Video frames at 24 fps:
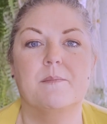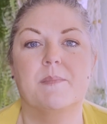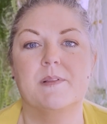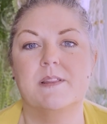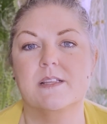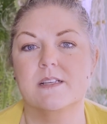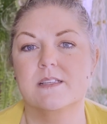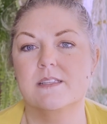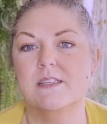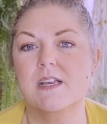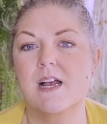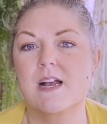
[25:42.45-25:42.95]
but
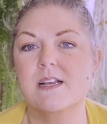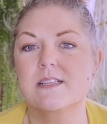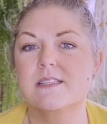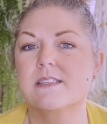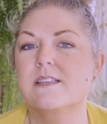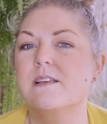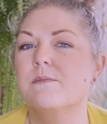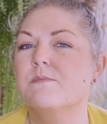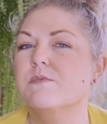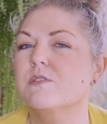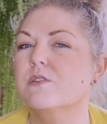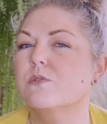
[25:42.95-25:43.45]
the sauce
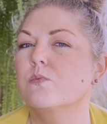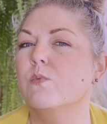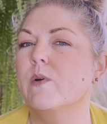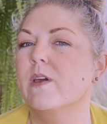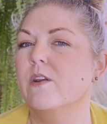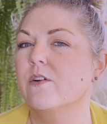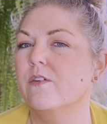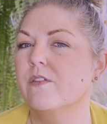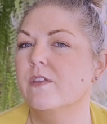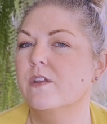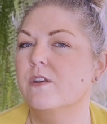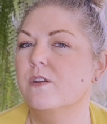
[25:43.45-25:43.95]
seemed
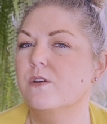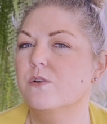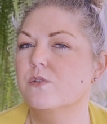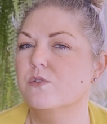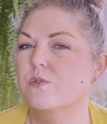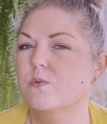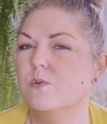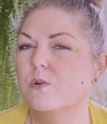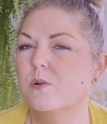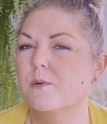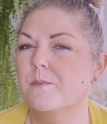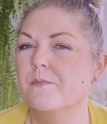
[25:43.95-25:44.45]
sweeter than
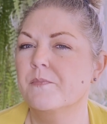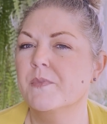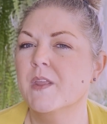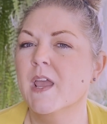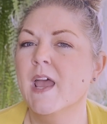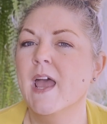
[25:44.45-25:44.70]
usual.